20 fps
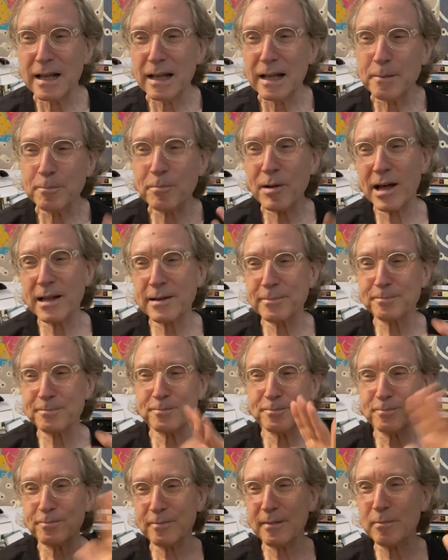But
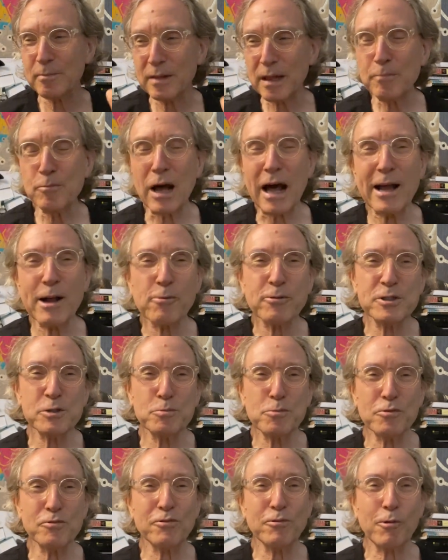I always
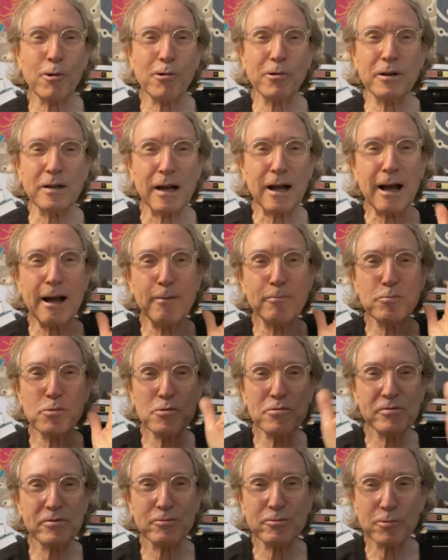move forward. I'm
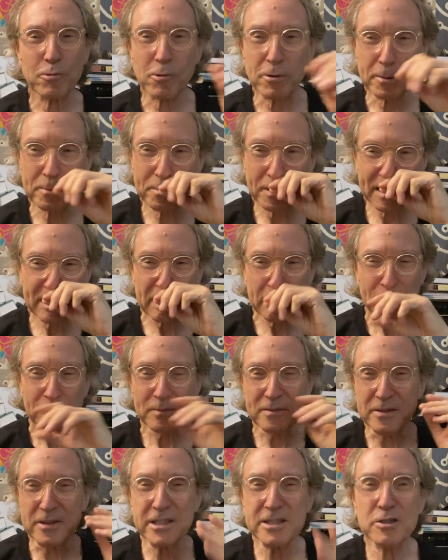moving forward. But
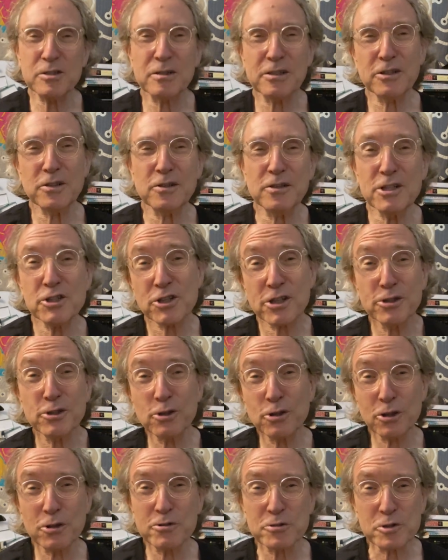this
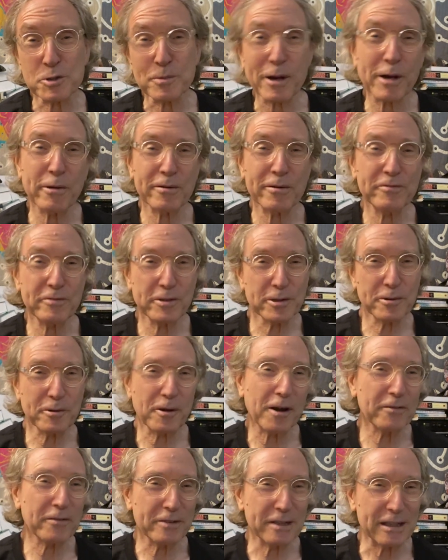concludes my review
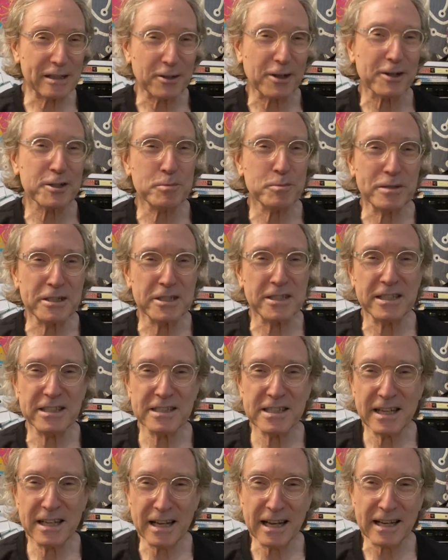of the Luxman
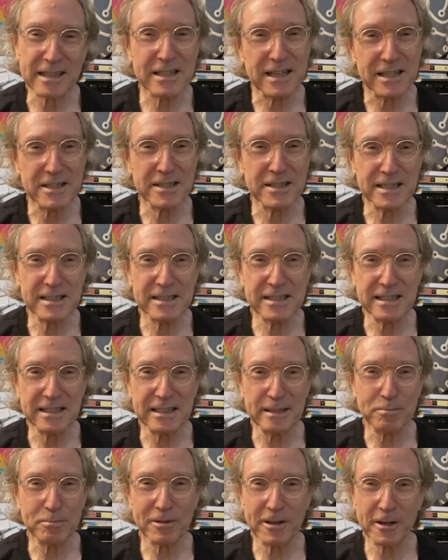D10X
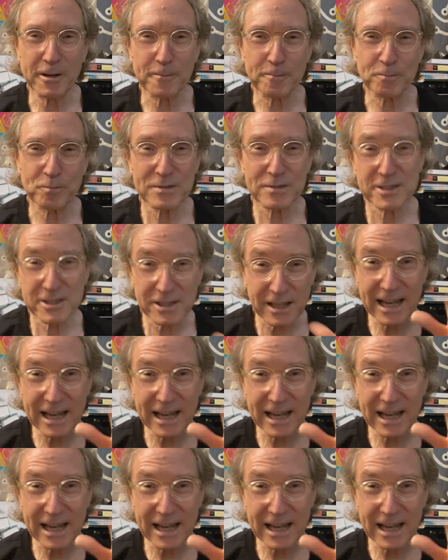SACD player /